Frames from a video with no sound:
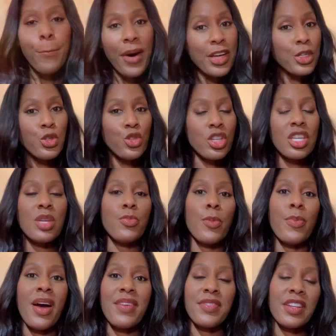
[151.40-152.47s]
But you should keep in
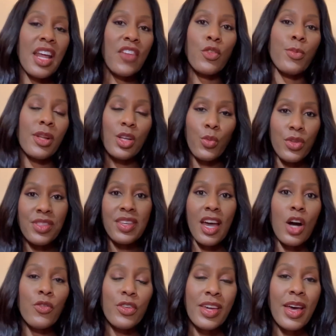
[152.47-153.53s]
mind that everybody with the
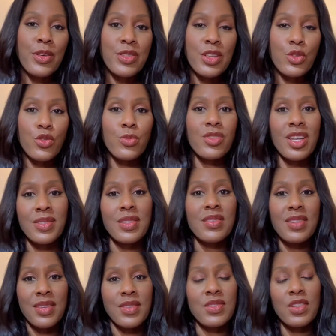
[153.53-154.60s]
alpha-gal syndrome doesn't
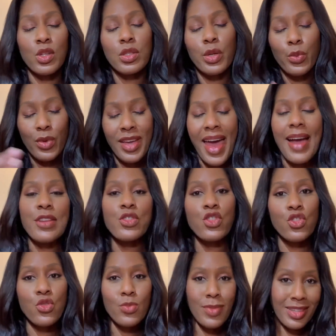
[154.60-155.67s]
necessarily react
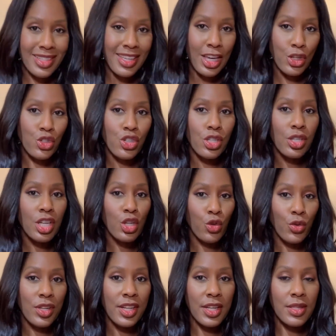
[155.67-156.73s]
to medication
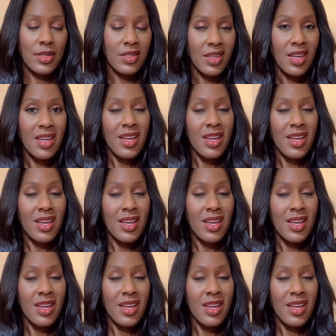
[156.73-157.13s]
ingredients.